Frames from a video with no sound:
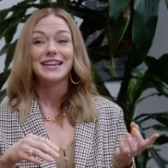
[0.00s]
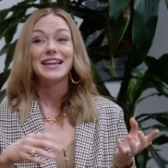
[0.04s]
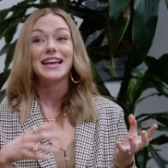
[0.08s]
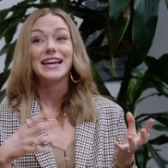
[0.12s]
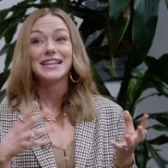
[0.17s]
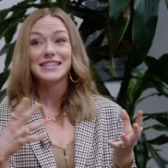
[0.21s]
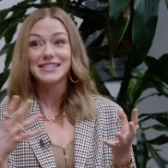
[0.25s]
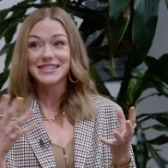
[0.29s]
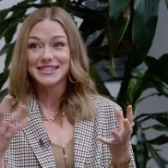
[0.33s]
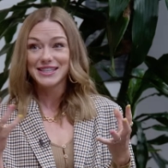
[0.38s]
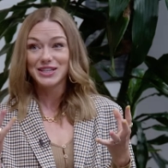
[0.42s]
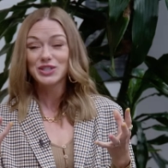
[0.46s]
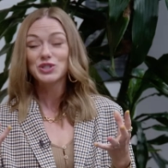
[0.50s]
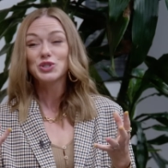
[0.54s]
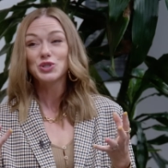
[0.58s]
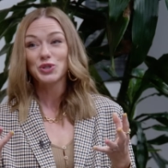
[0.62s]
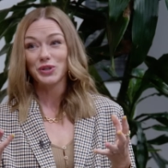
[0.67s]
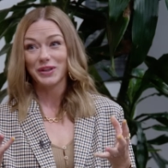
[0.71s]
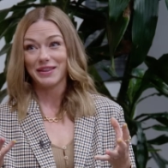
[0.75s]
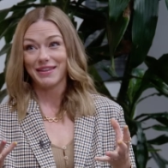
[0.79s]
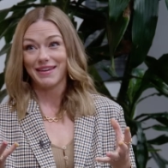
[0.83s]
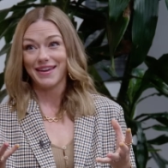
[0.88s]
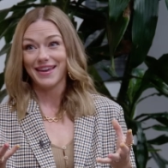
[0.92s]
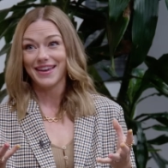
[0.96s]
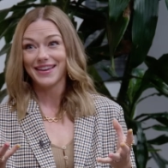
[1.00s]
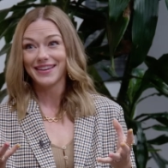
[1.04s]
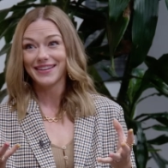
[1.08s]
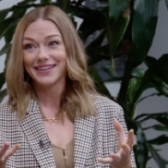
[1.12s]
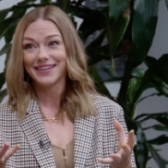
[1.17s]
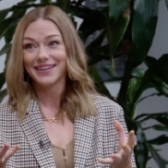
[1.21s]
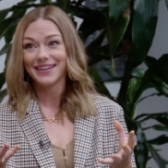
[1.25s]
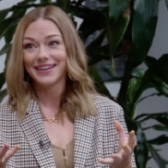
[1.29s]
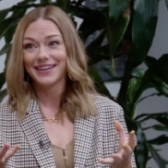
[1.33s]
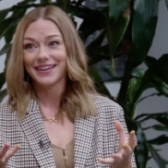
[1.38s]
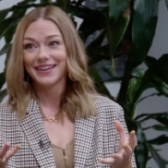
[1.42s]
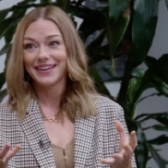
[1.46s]

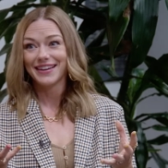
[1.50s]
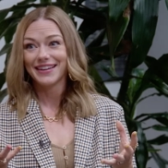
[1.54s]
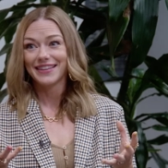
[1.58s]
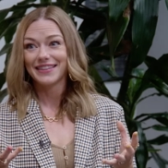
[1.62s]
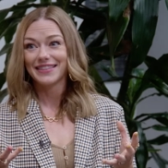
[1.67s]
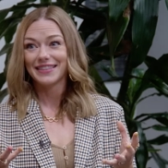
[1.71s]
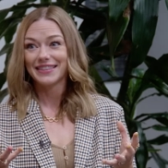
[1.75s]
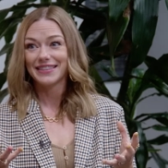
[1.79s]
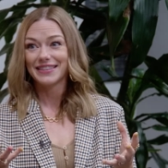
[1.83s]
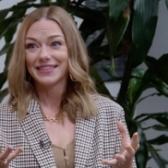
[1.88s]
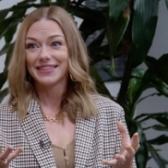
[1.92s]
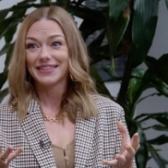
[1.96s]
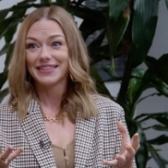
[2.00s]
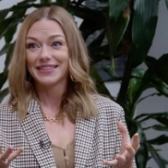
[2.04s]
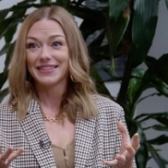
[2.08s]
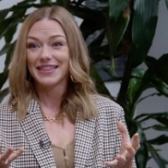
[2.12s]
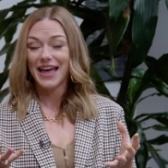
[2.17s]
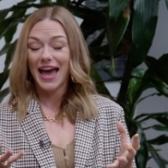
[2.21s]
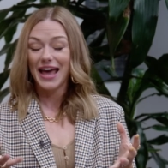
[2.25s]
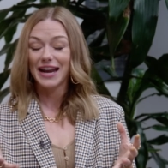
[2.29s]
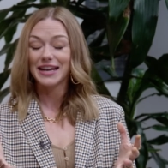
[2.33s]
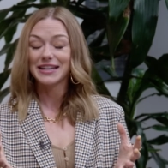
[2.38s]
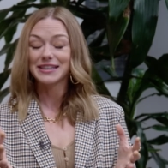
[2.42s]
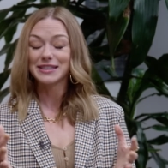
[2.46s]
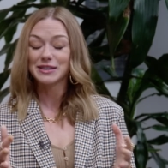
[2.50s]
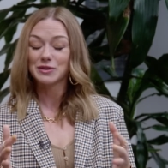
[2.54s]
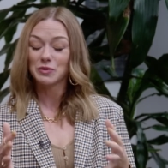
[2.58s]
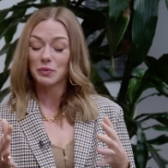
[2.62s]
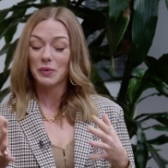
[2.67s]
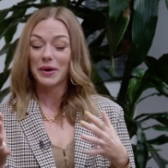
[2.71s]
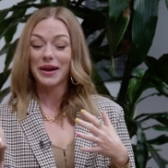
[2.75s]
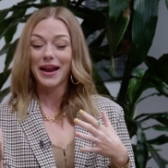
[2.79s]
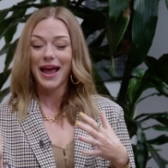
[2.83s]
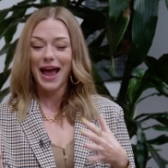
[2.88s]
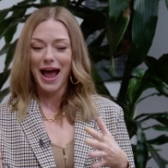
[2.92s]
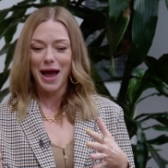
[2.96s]
essentially that is
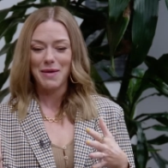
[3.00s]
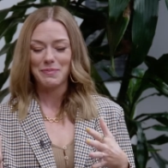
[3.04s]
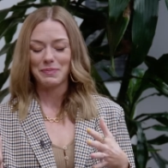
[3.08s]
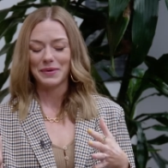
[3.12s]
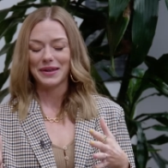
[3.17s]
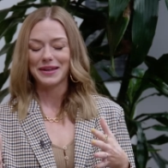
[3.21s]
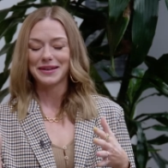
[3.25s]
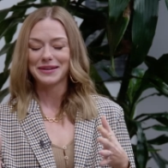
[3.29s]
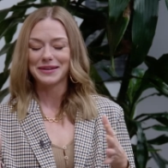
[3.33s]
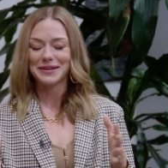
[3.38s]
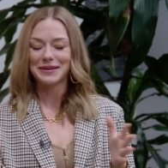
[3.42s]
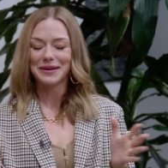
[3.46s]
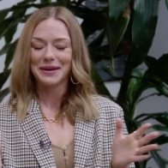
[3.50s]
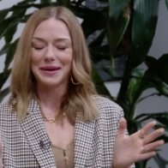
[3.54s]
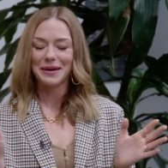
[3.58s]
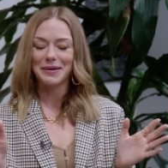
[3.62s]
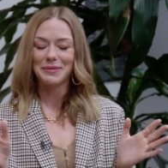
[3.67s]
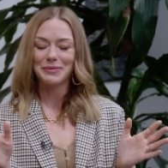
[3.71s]
what happened.